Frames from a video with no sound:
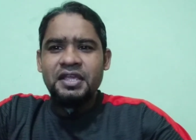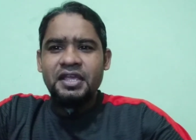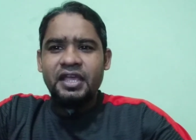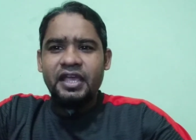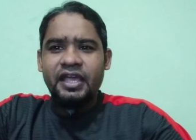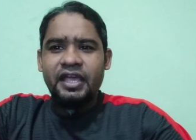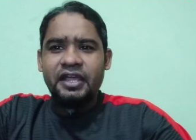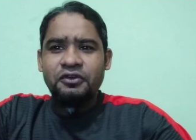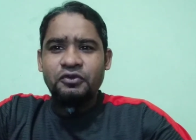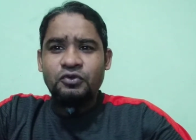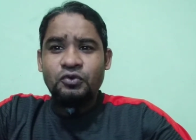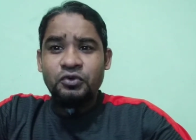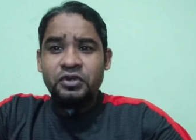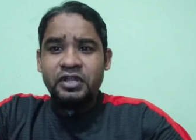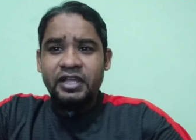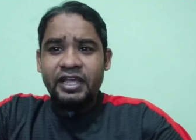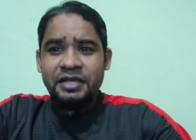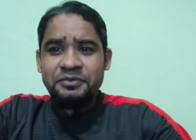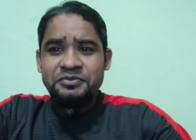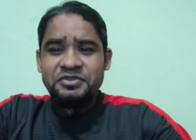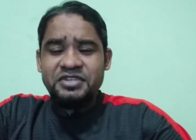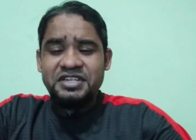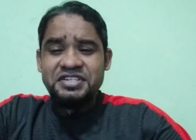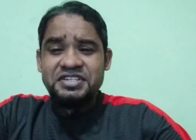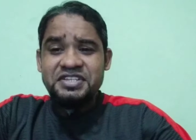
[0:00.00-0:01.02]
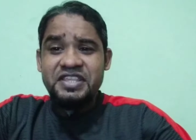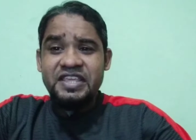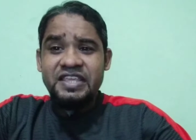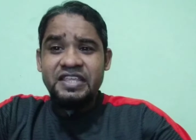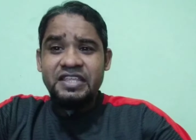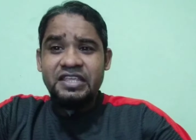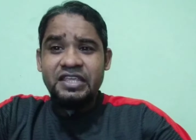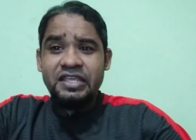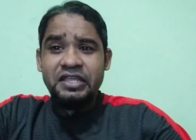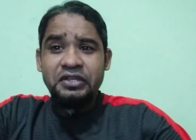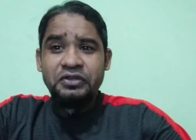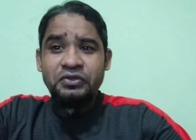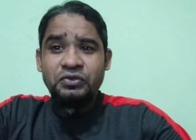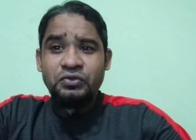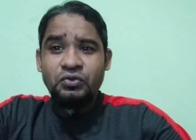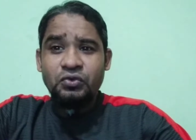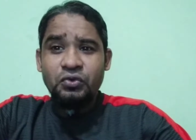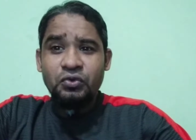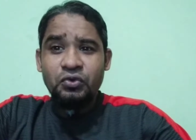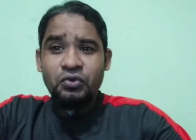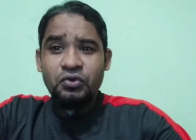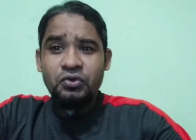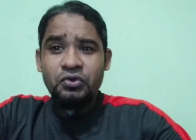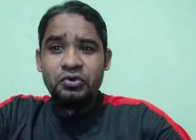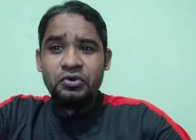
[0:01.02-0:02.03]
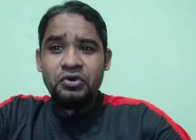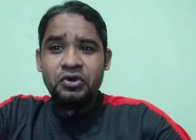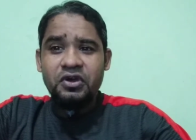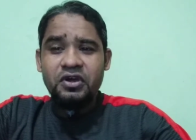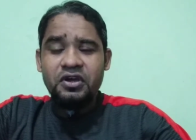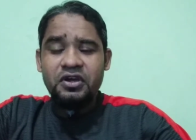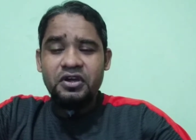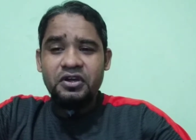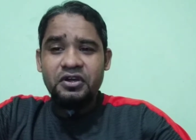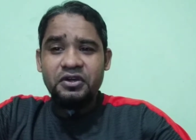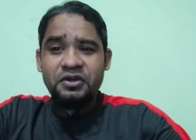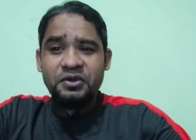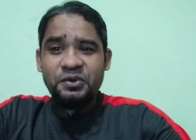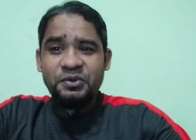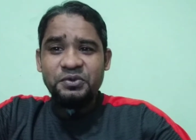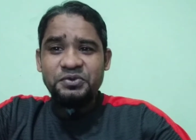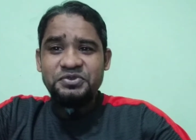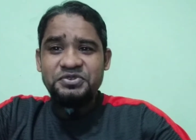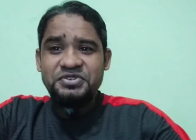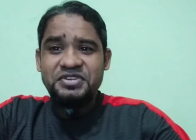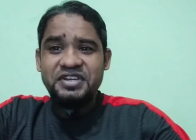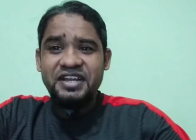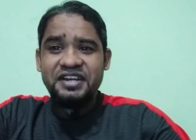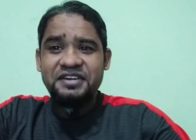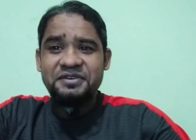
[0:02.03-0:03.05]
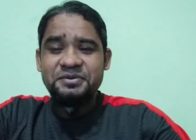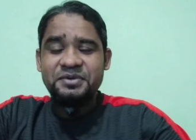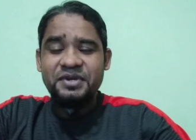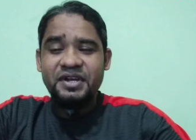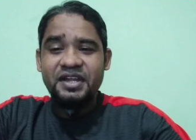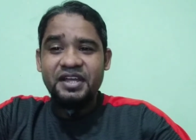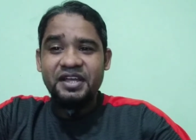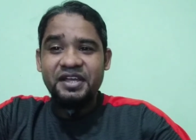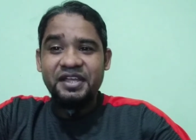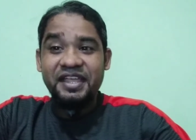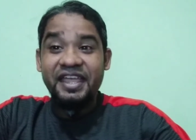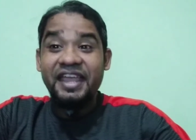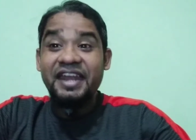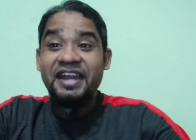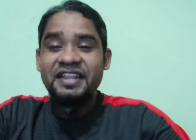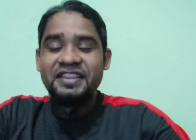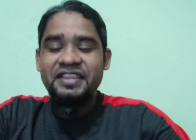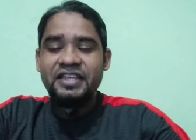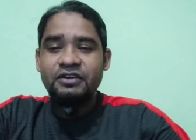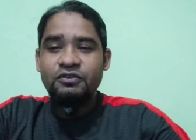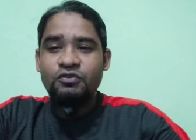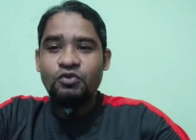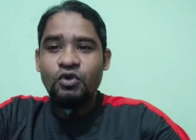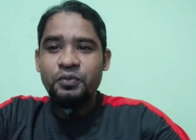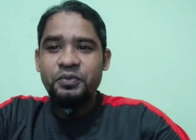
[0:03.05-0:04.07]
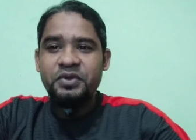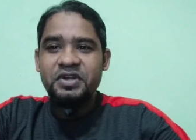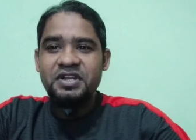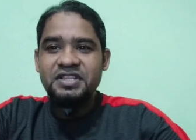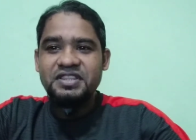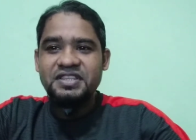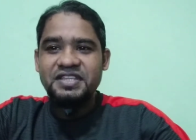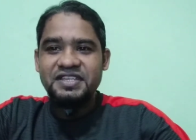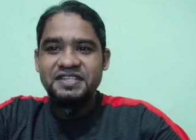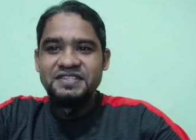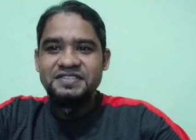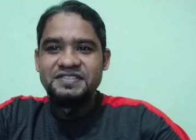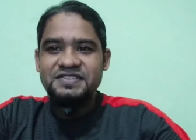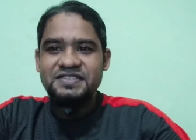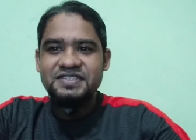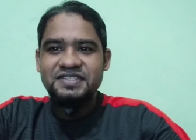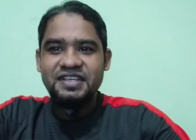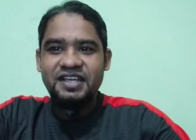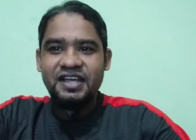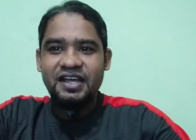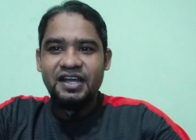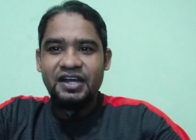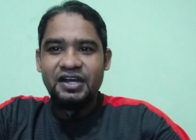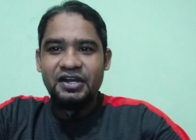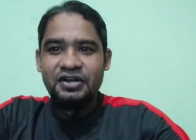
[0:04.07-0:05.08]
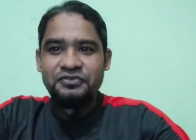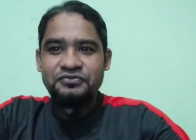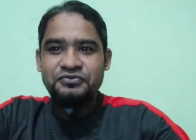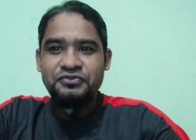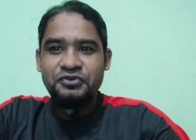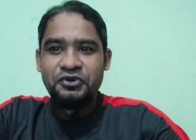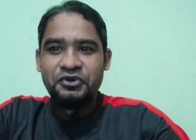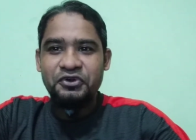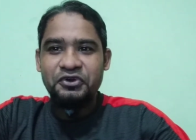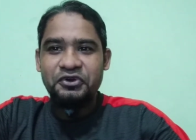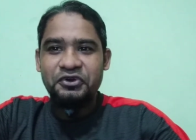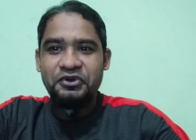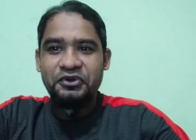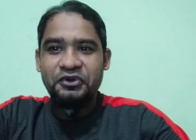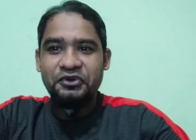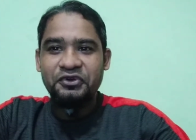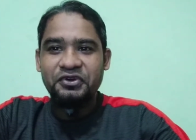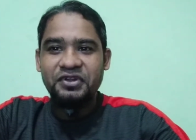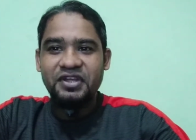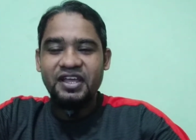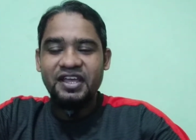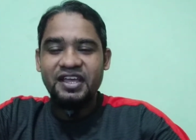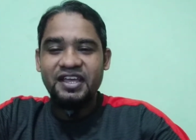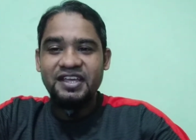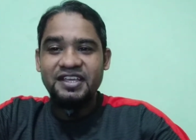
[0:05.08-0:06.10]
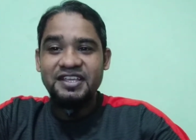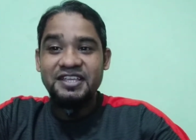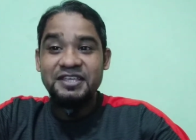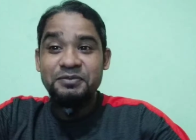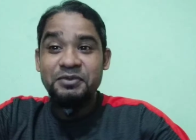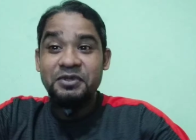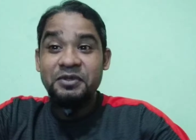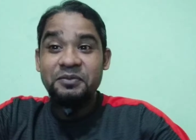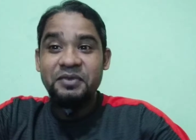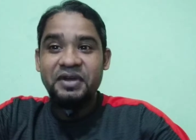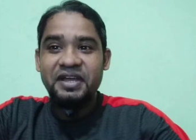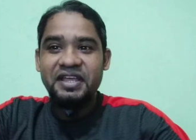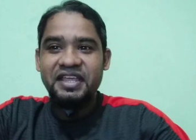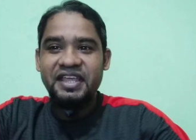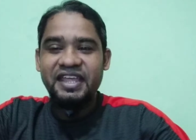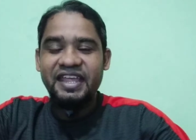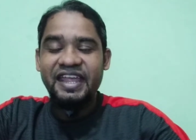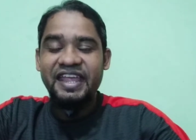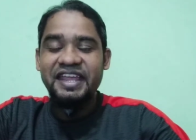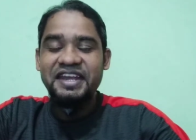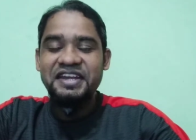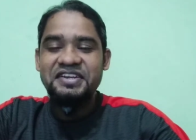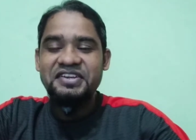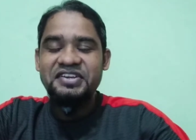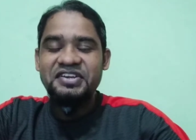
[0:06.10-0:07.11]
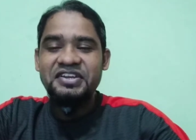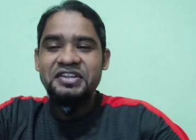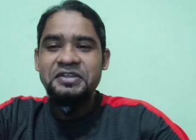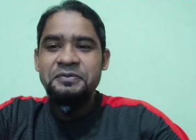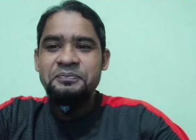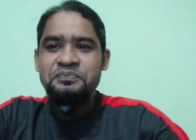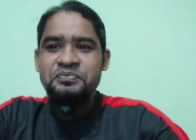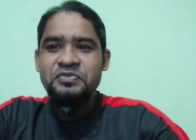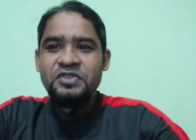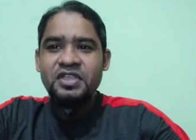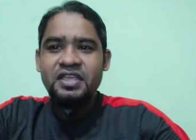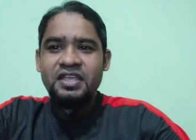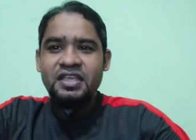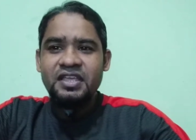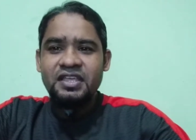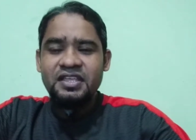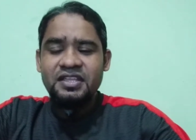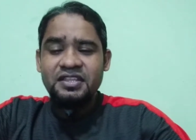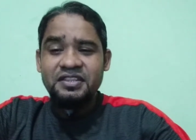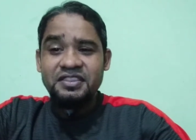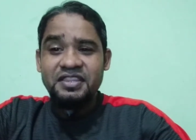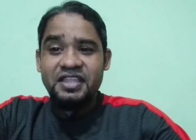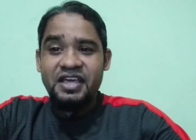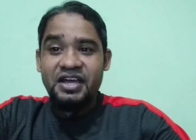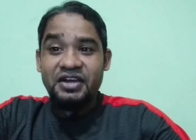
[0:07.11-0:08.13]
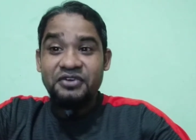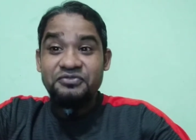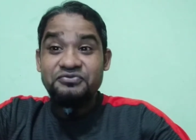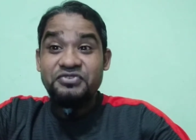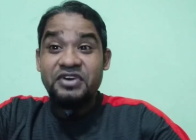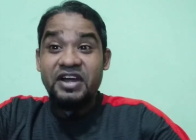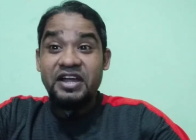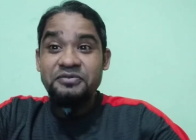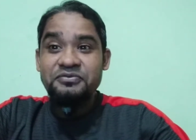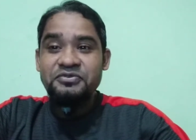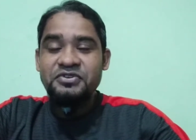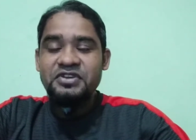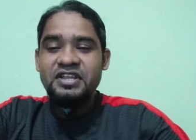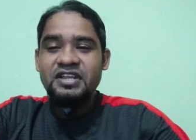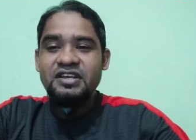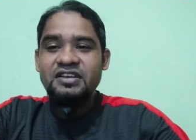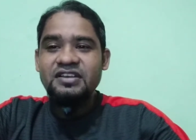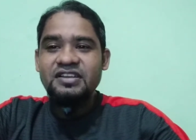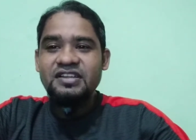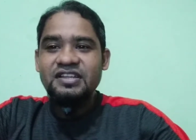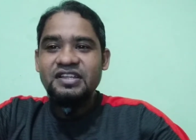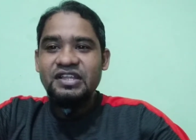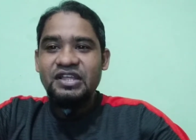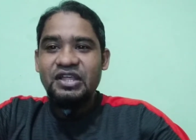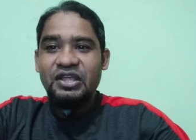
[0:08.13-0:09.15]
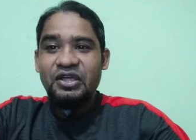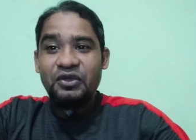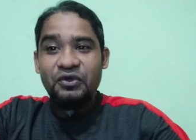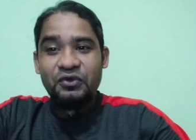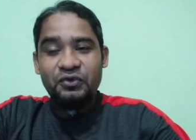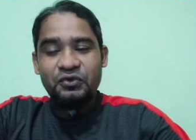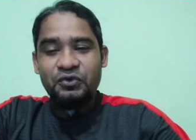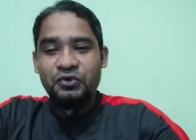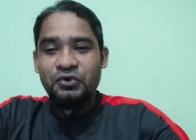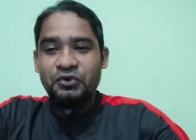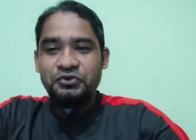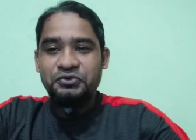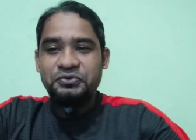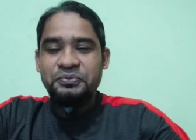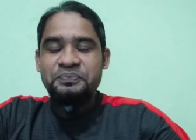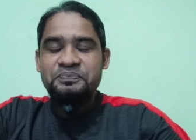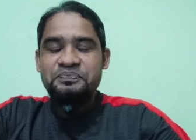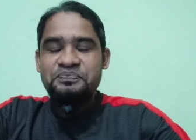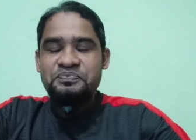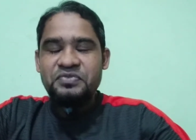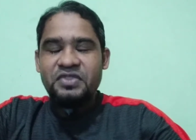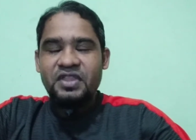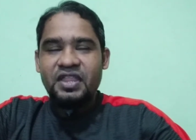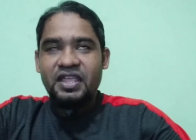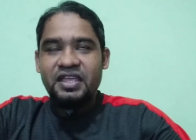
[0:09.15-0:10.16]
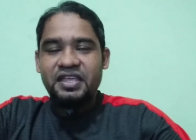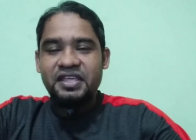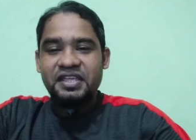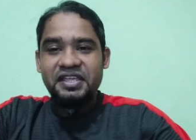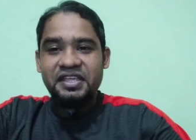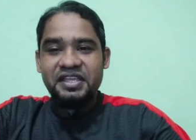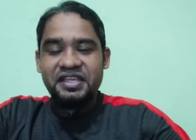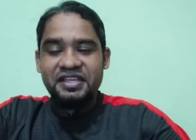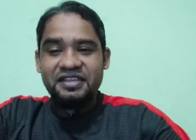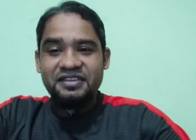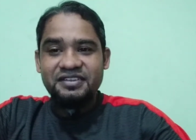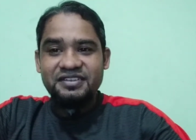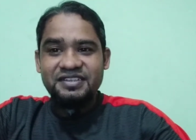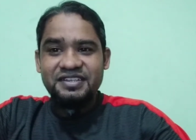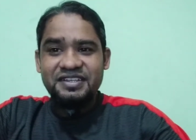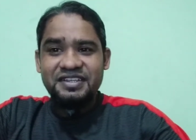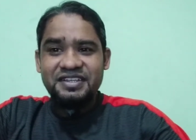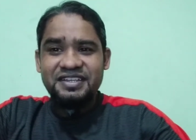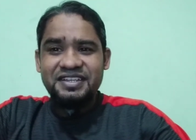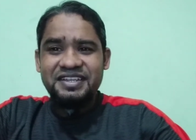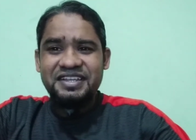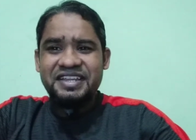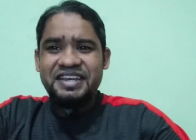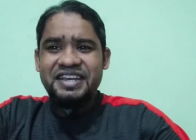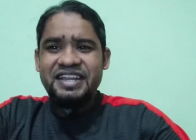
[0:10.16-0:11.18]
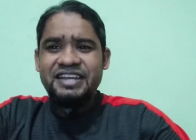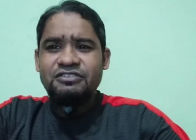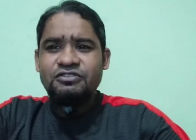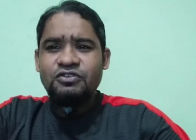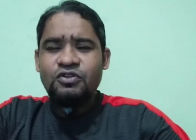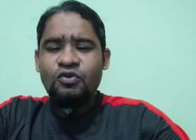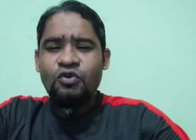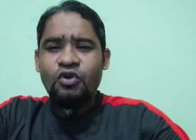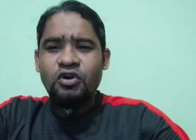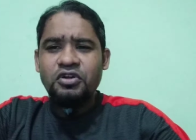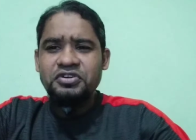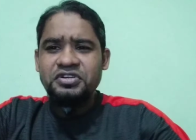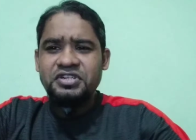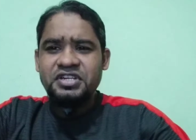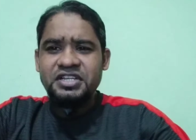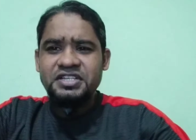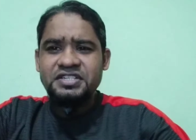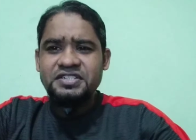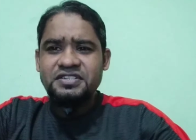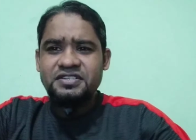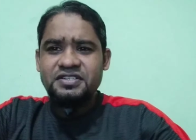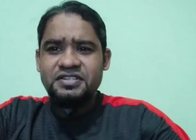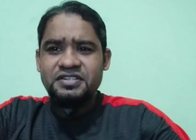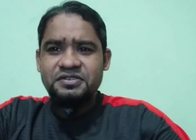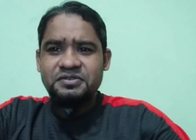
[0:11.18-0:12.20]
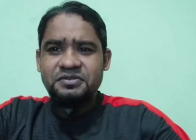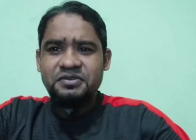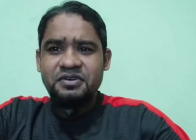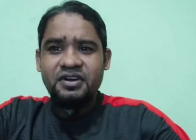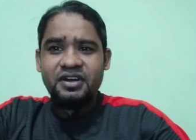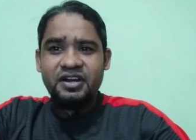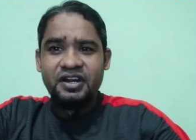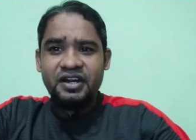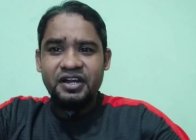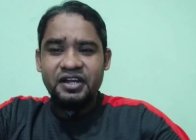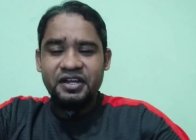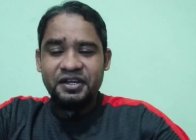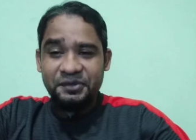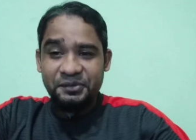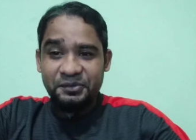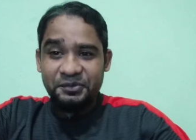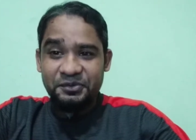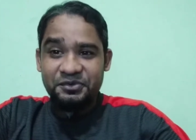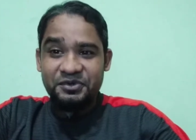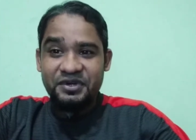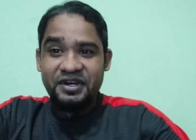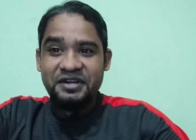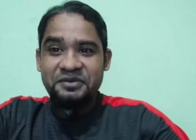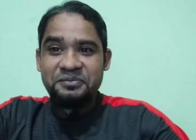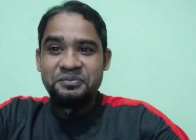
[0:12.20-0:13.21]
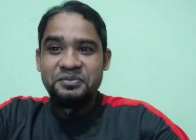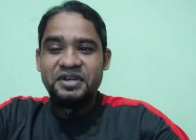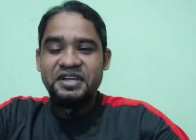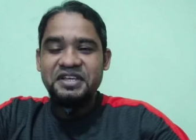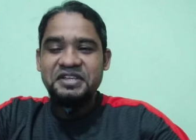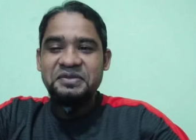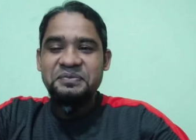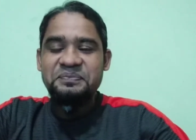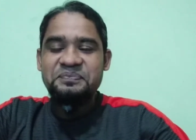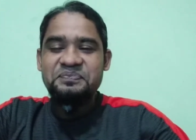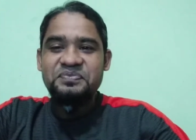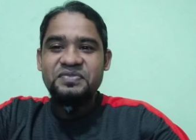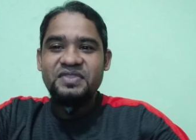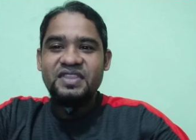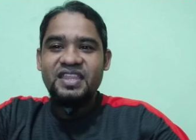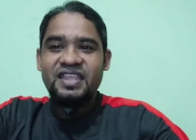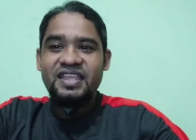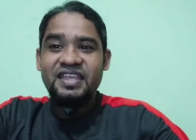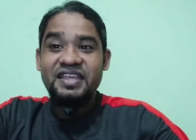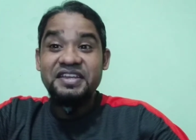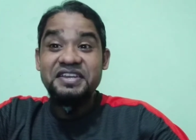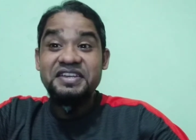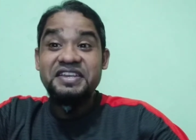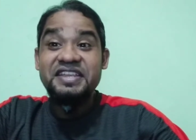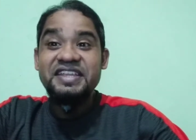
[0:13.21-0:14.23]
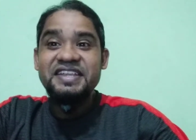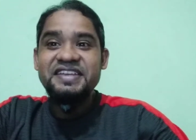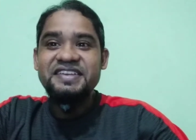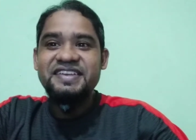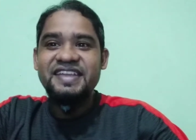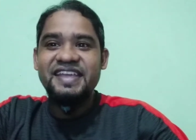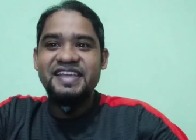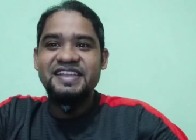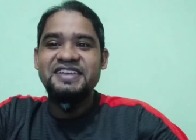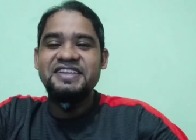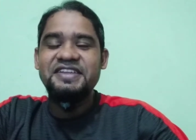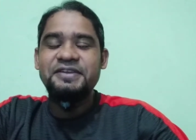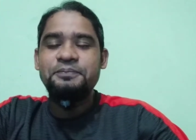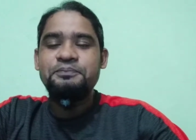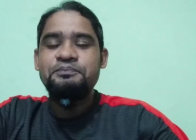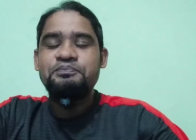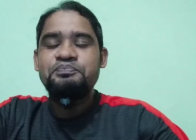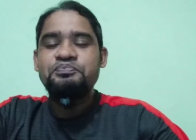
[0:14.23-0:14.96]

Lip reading: And today I'm just thinking to share another comedy things for giving my entry, the Five Reel Good, a great contest run by D Daily.